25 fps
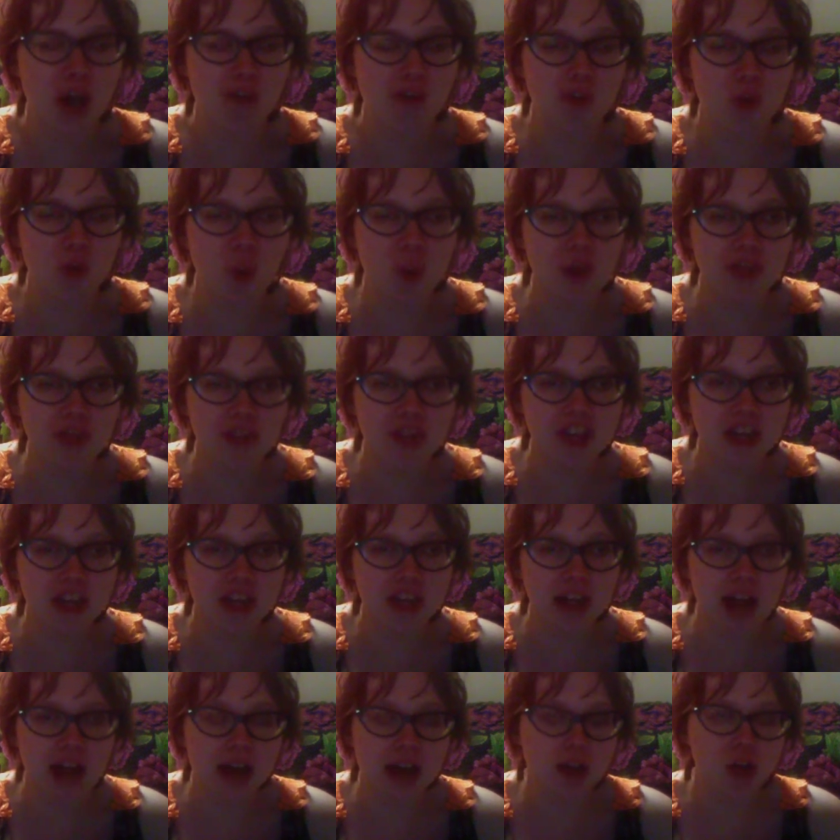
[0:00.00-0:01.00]
for one thing,
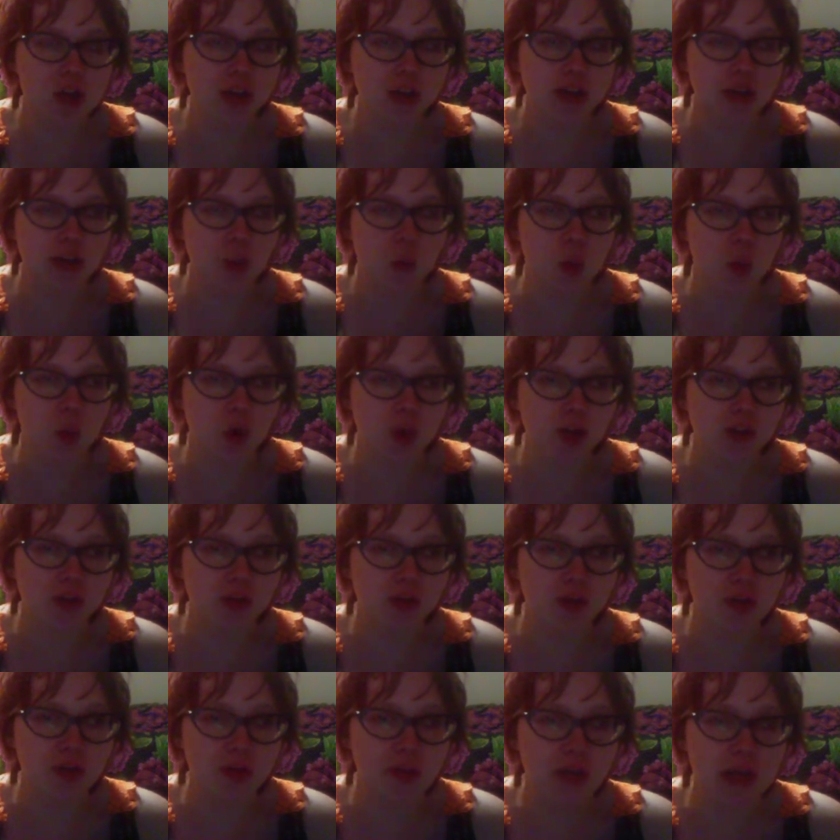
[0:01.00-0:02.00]
it actually worked
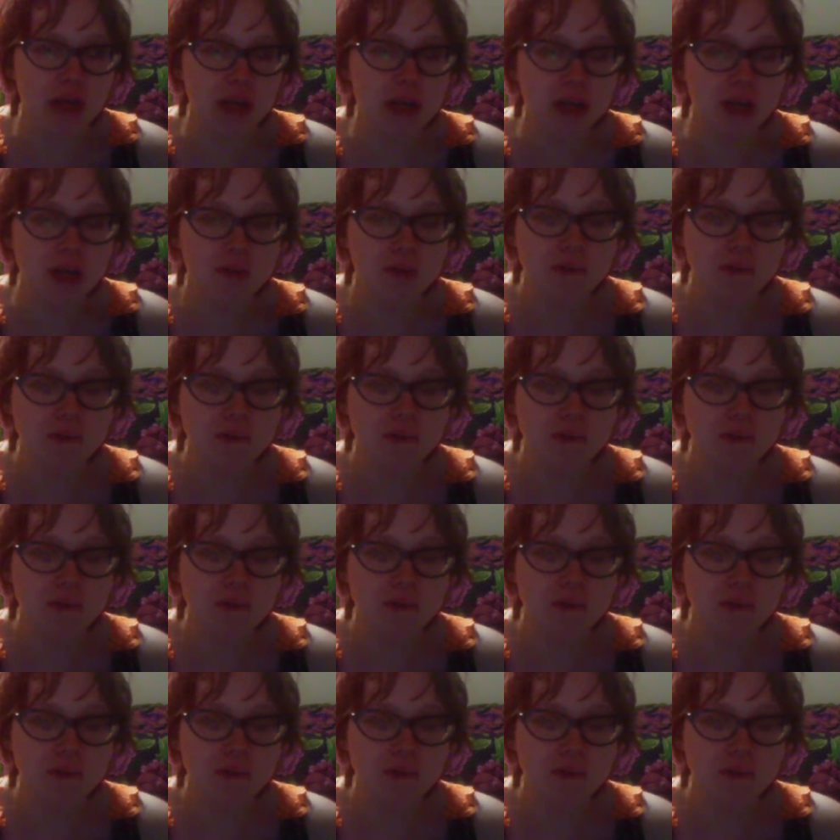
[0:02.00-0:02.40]
with me.